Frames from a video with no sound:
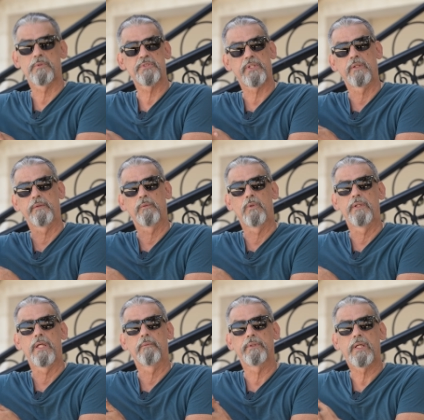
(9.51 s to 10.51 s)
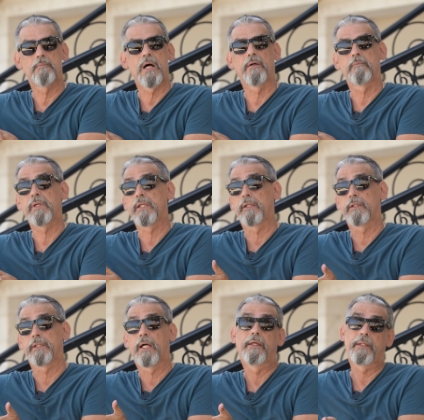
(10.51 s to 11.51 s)
was the only one that would come out
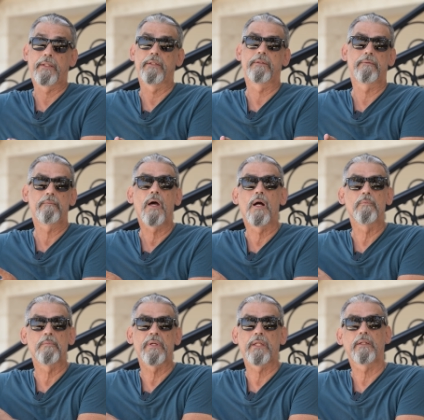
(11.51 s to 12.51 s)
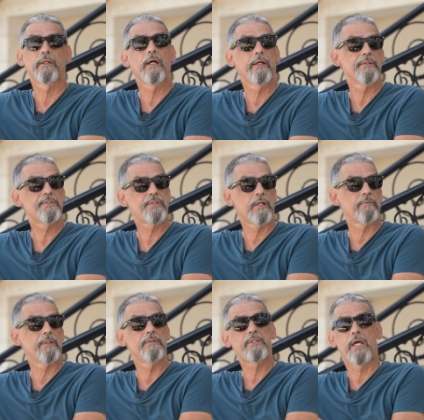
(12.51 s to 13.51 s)
immediately. I needed help immediately. I had seven
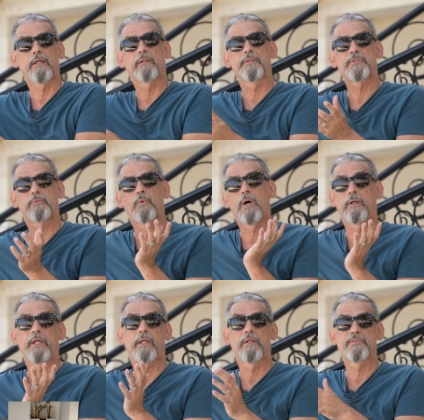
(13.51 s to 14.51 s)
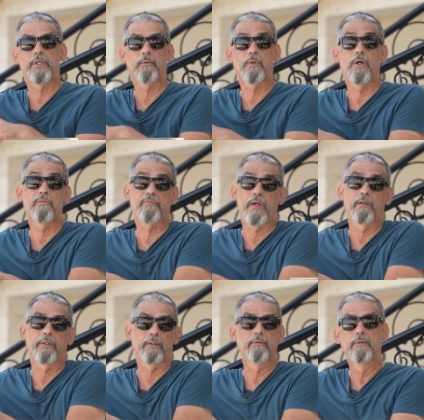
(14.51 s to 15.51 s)
tankless water heaters that were all
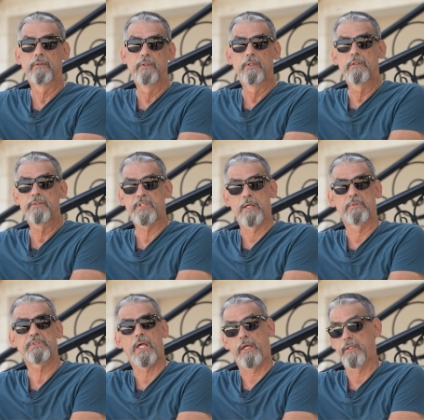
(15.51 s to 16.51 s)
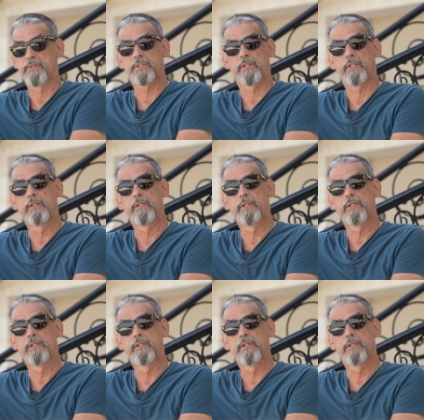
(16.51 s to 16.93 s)
failing simultaneously.